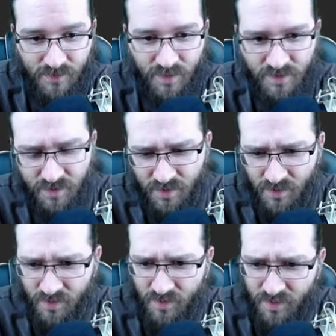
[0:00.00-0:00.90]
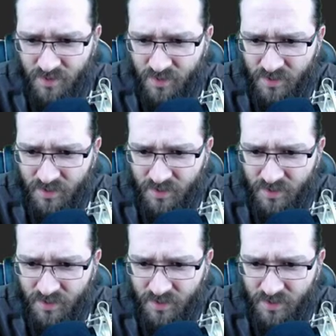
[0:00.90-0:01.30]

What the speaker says: Actually, can I?